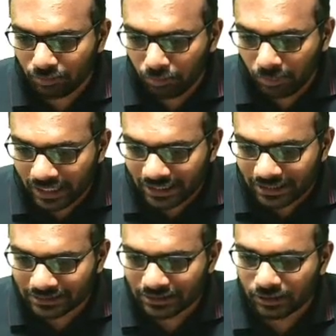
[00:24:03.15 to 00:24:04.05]

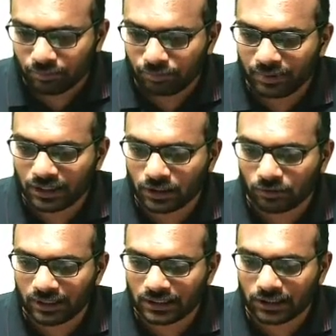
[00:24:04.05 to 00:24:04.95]
minus p tau
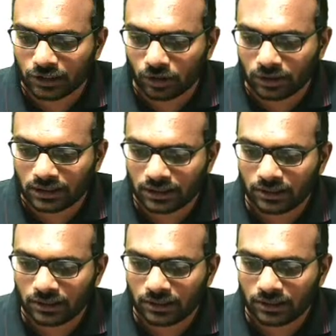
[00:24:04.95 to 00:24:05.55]
vector dot